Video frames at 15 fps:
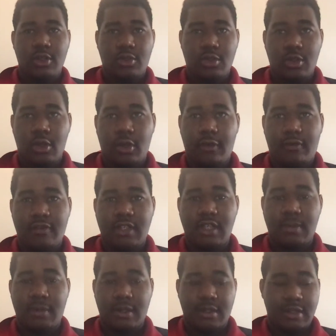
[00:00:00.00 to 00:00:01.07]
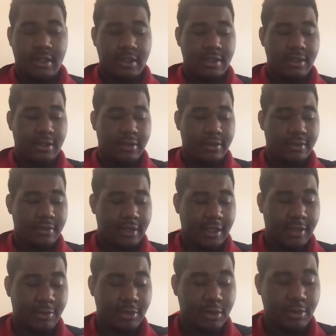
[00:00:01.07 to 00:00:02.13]
the Earth Tiamat Center,
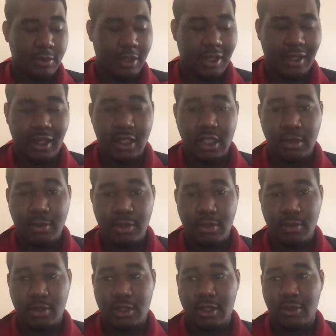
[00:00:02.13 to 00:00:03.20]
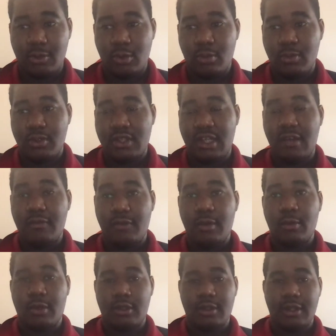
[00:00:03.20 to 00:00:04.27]
and actually pretty much killed almost
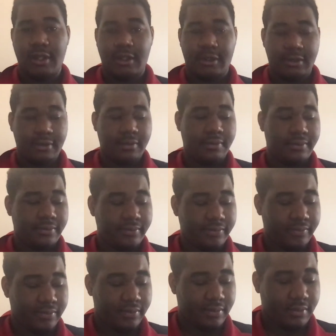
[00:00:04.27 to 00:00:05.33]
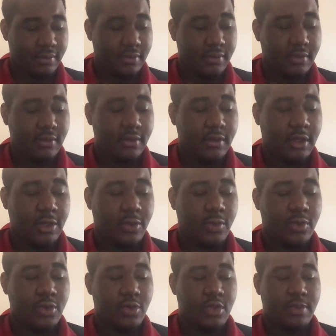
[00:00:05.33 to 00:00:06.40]
everyone there. And
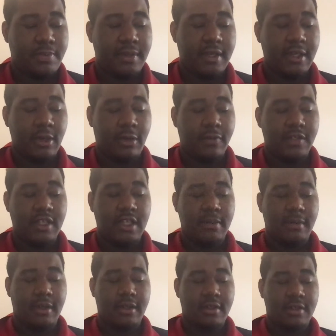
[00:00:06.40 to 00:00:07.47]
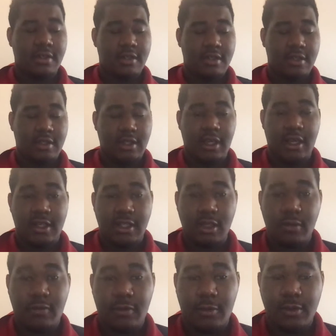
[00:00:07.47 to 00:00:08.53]
also, speaking of Tiamat, the idea
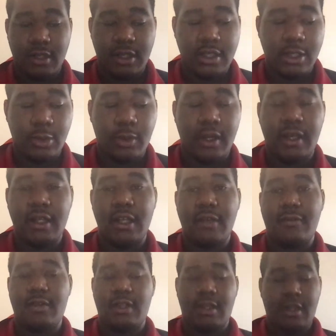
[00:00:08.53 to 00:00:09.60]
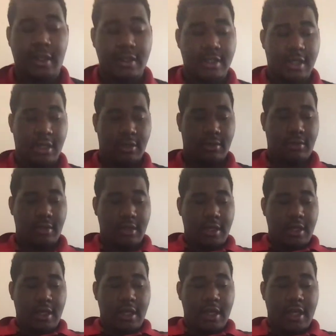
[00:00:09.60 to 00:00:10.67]
of it was actually quite clever, and I liked how
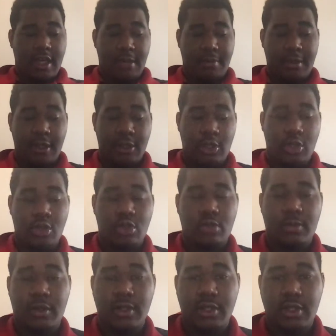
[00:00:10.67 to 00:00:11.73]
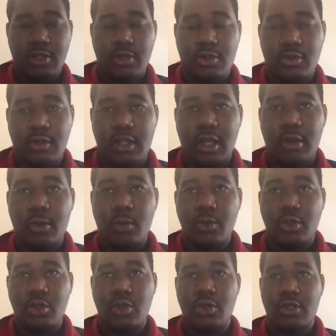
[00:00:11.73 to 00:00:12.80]
it played a huge part in the story and how it
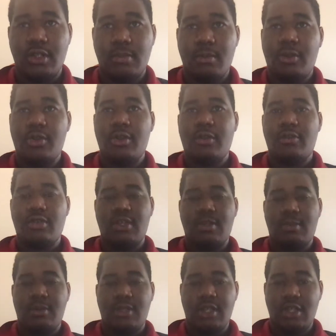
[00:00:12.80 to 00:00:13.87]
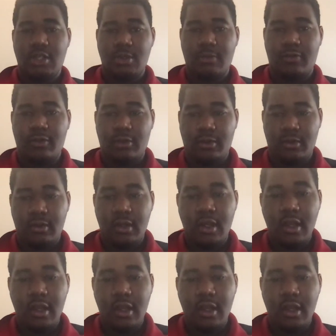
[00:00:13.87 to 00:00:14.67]
was used as a method of transportation for